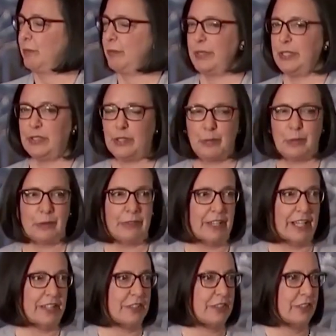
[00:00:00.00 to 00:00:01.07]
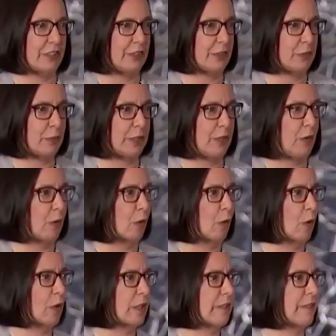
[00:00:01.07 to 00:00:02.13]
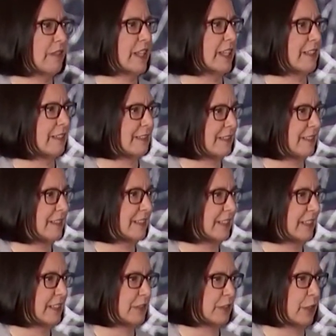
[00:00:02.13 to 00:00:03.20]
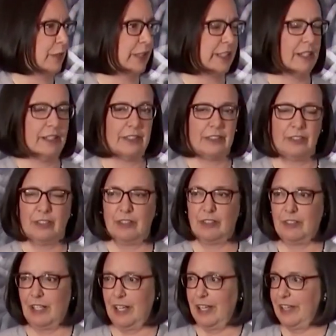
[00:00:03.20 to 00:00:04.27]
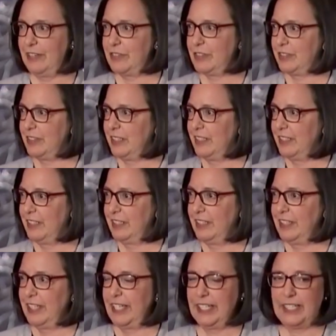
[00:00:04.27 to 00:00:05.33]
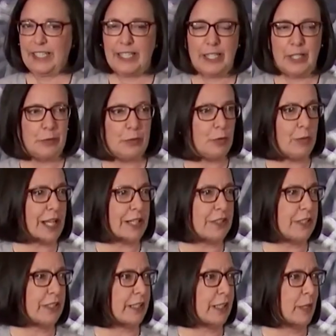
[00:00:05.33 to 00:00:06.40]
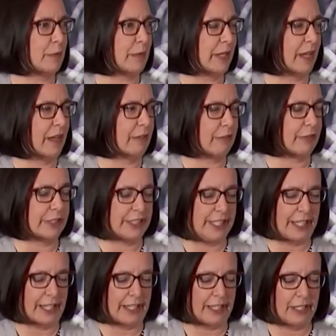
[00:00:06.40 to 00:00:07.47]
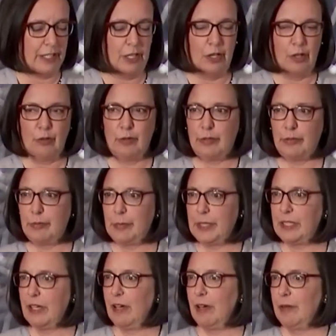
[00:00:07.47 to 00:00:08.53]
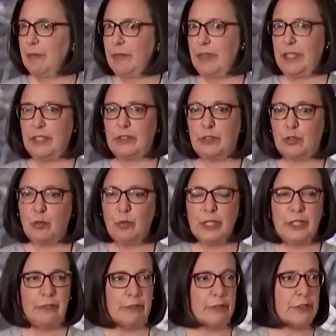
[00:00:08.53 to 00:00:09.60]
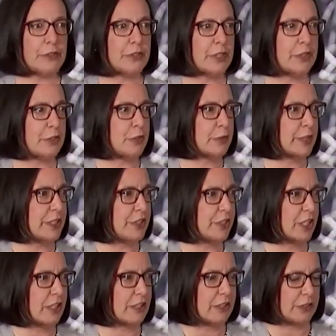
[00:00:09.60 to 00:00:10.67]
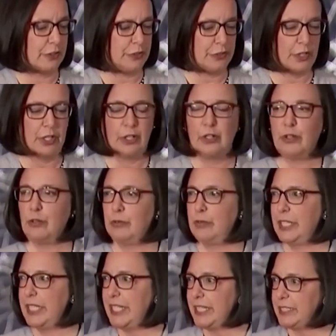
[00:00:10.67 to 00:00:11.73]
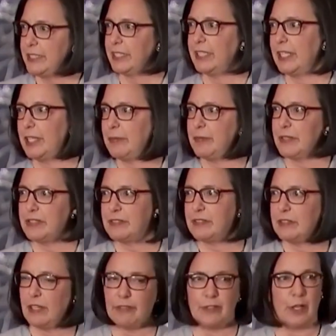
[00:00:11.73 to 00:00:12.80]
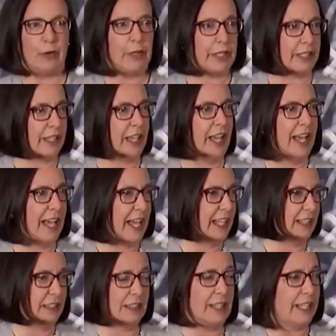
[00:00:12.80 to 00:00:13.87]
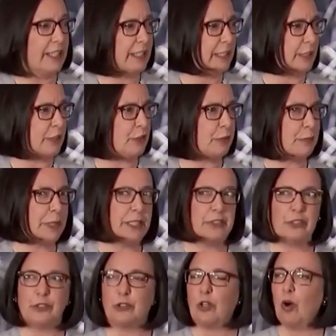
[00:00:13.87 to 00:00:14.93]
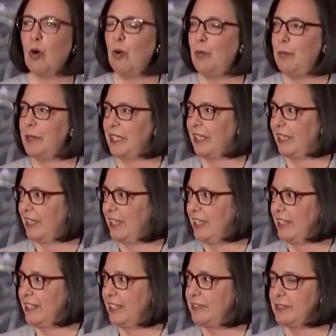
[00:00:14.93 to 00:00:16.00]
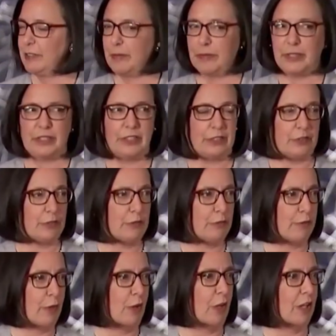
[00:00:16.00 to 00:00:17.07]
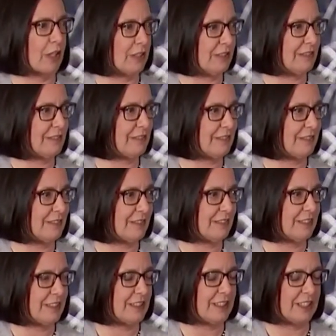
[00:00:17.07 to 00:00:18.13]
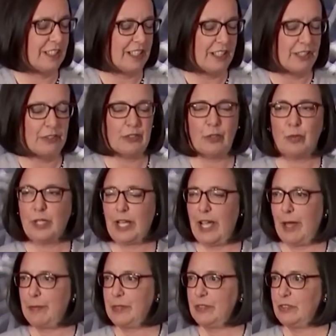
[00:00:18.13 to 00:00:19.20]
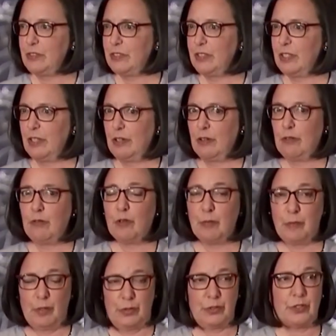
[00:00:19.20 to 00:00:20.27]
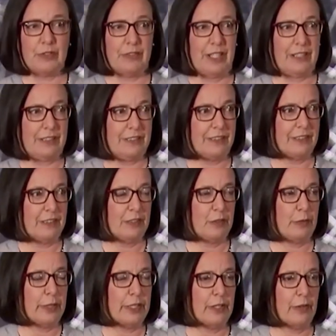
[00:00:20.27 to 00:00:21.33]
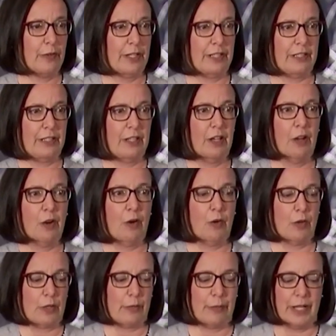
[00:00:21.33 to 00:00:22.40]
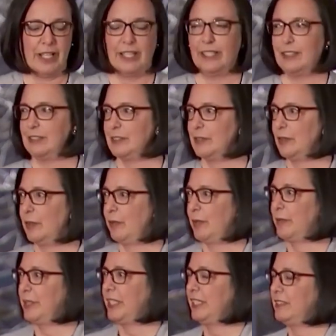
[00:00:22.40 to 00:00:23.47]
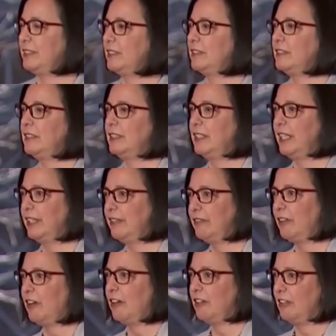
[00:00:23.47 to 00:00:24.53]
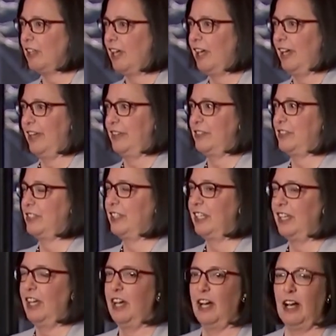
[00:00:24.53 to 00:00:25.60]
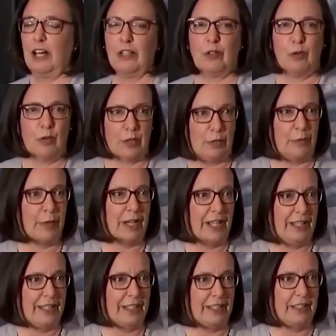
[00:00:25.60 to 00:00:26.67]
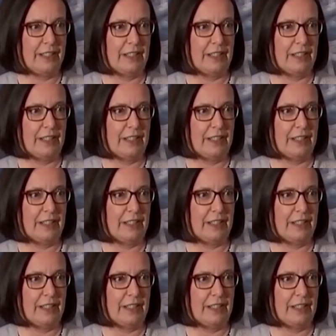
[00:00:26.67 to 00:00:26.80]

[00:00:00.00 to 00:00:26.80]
busy professionals when all of this is going on in our lives? And it keeps ratcheting up every day. We've become these 21st century jugglers who need to keep this stuff going at lightning speed, just hoping that something doesn't fall. So what happens? For most of us, we go on autopilot. We begin to live our lives on autopilot.